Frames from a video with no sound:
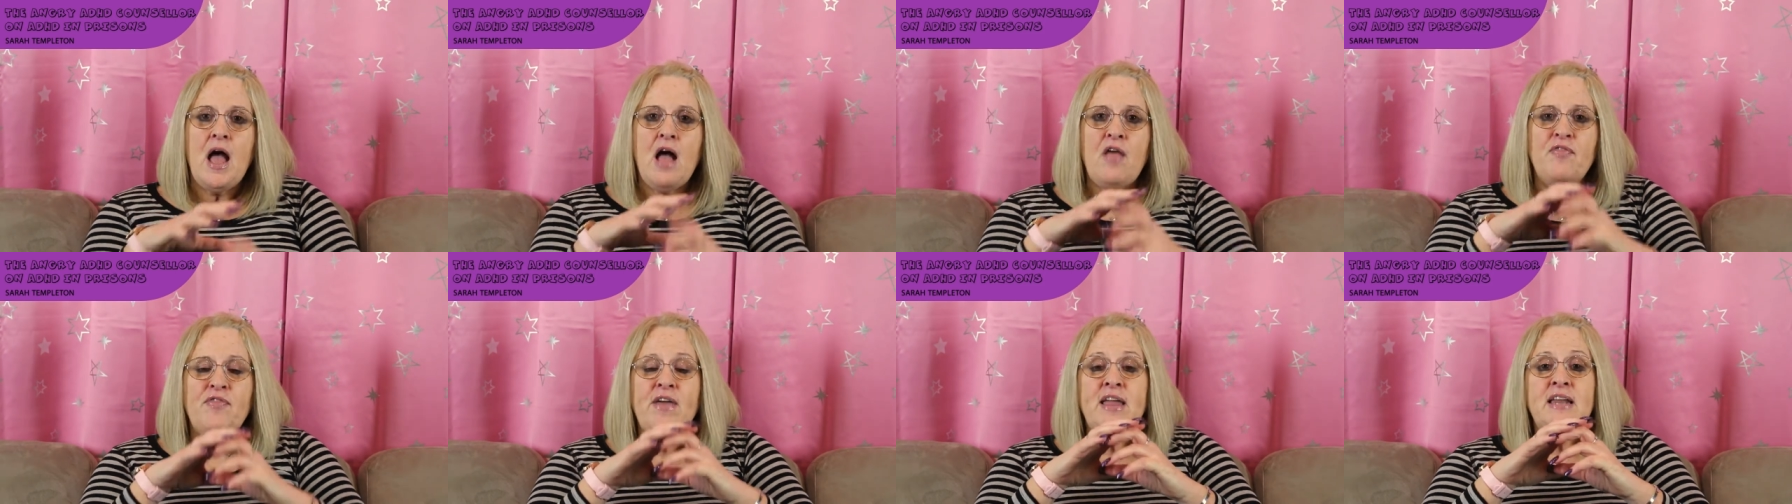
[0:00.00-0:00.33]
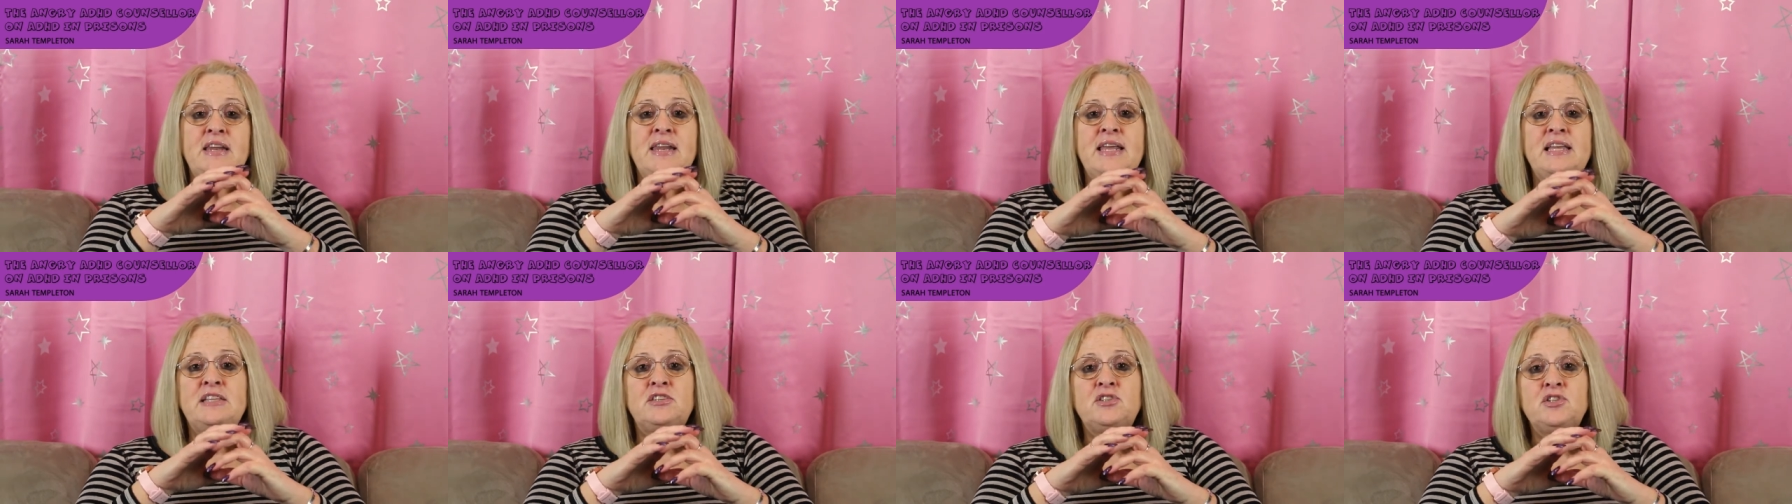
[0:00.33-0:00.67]
They
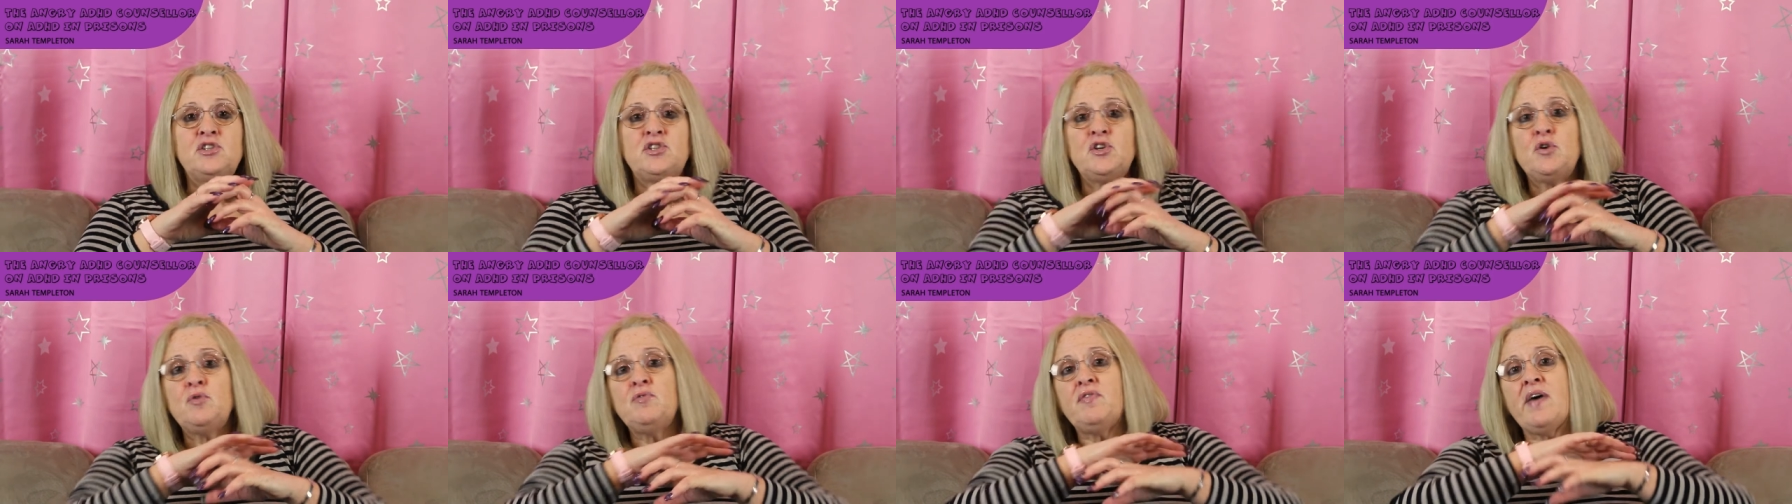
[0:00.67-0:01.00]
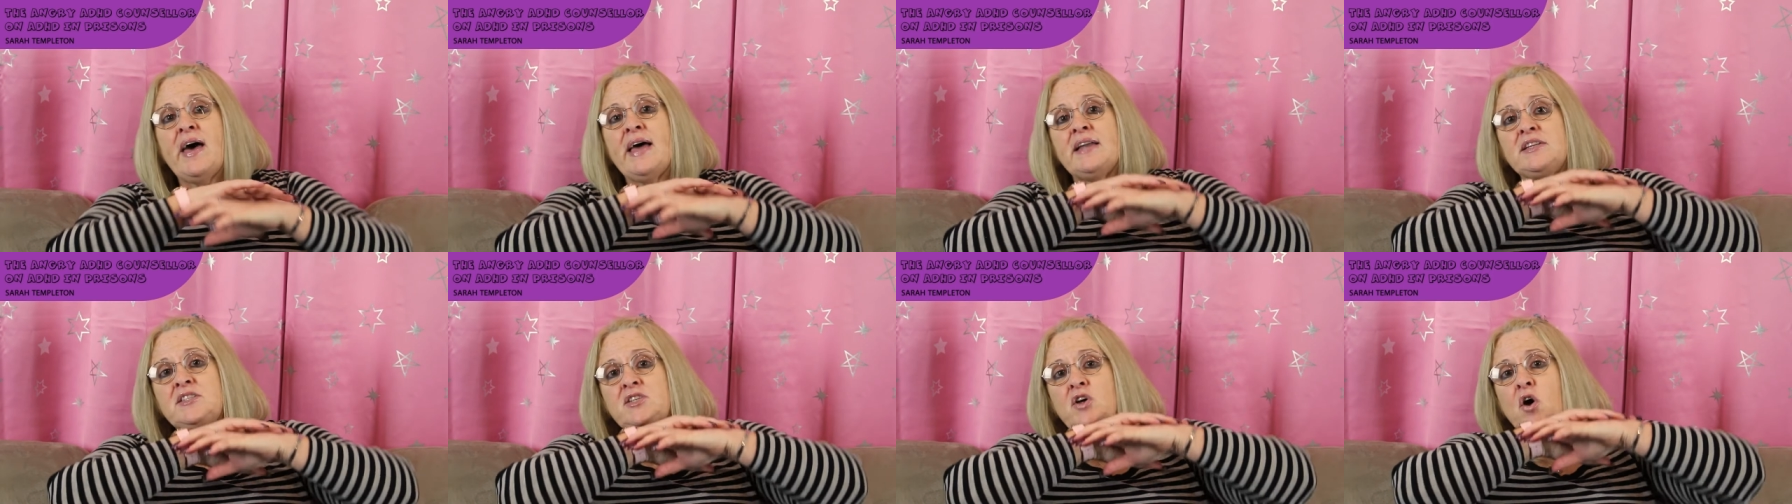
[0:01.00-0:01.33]
need to do
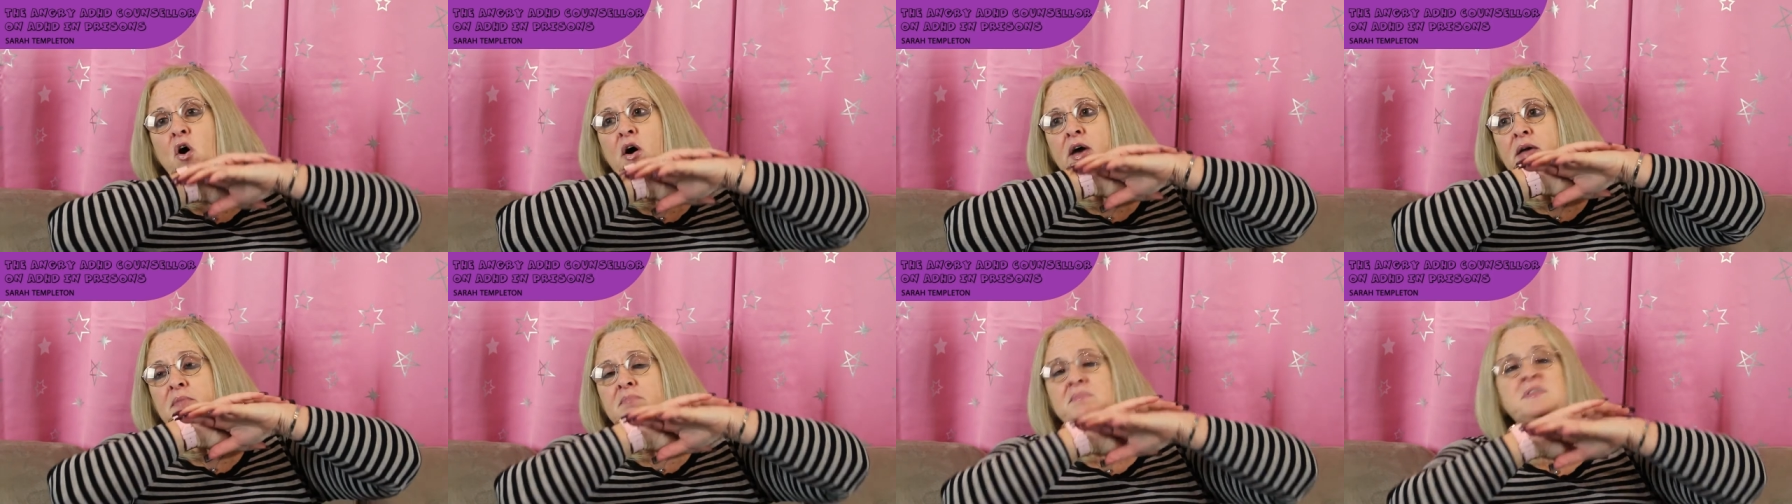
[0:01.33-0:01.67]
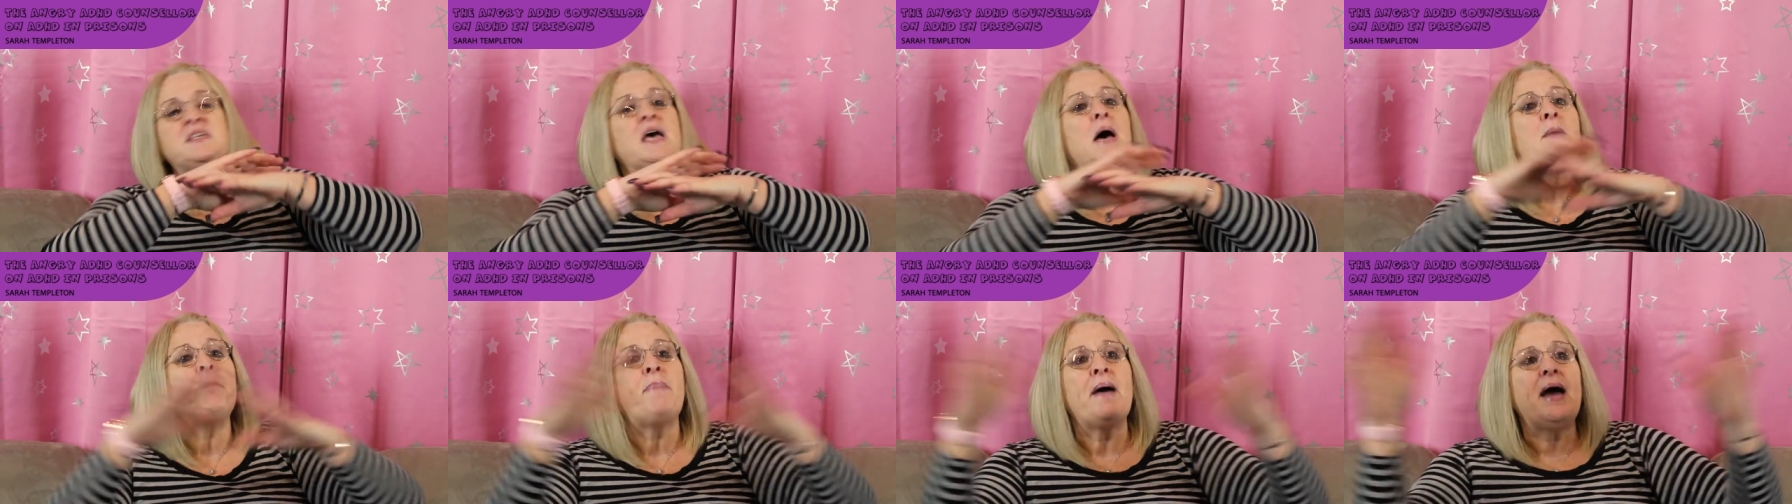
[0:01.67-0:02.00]
that
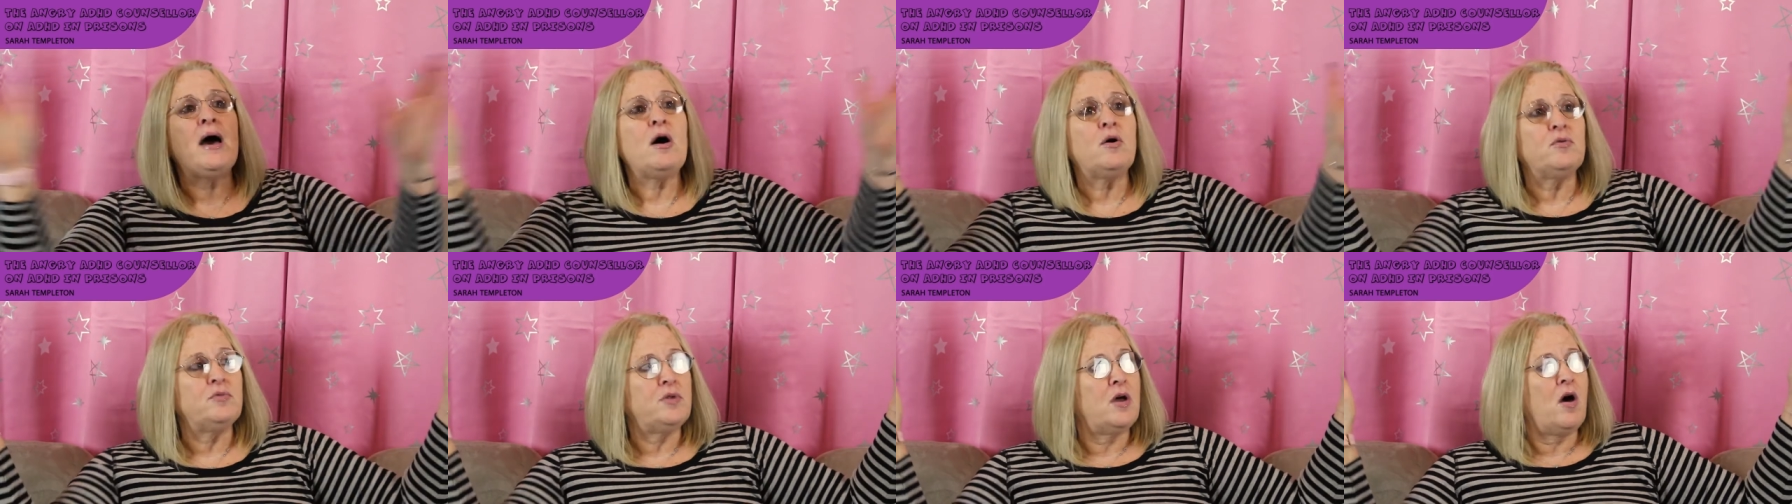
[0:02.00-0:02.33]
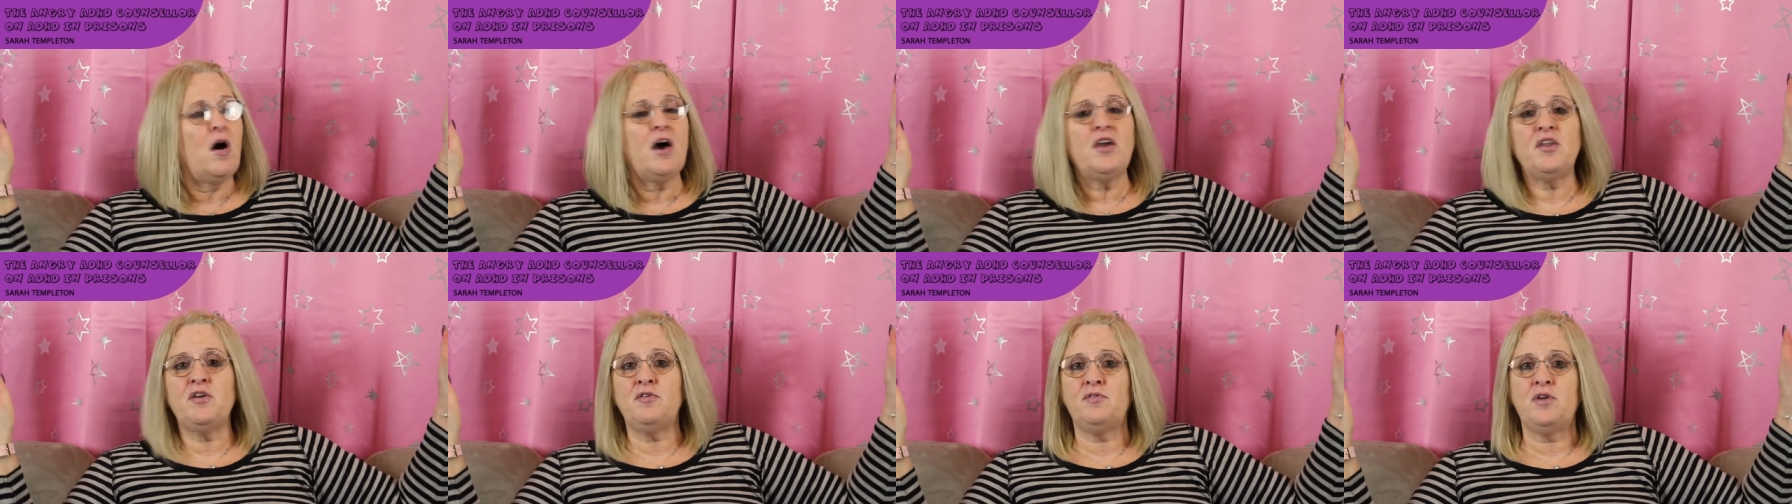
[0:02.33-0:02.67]
times about,
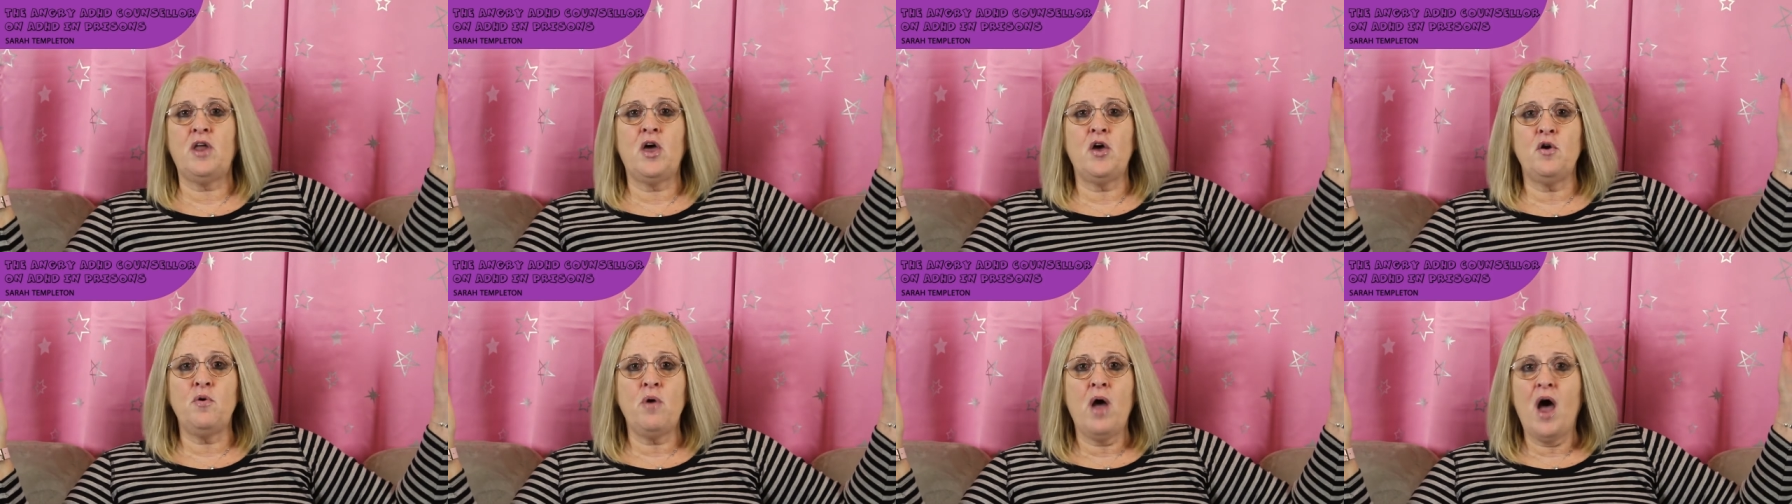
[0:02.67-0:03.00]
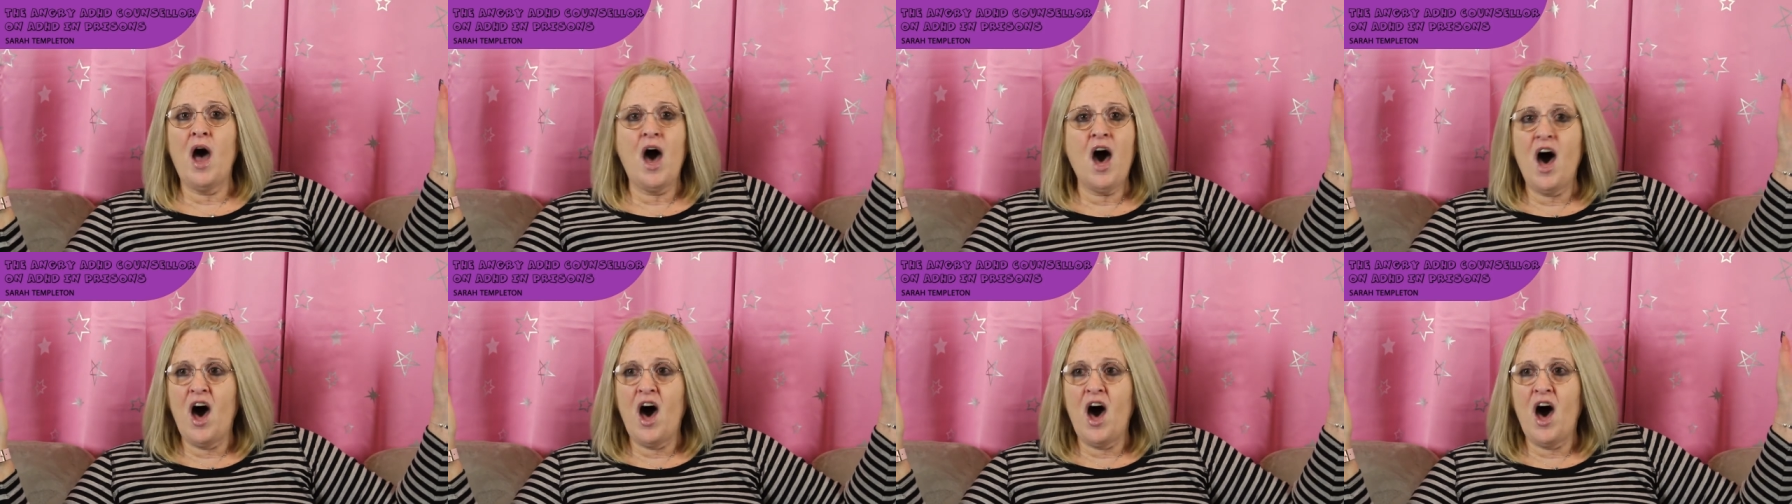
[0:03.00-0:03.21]
I don't know,